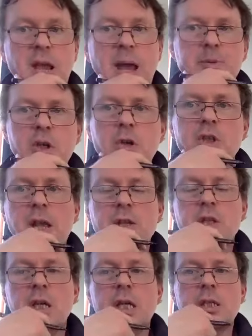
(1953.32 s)
absolute
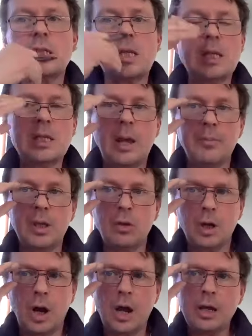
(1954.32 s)
sense, and it's something
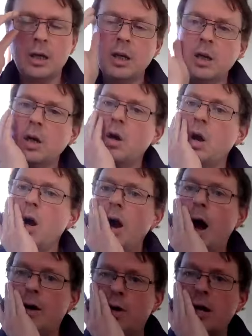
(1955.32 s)
that I
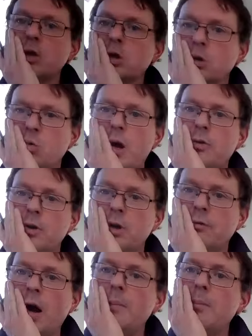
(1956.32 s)
wrestled with, and
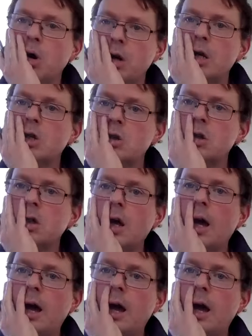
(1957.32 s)
if I'm honest,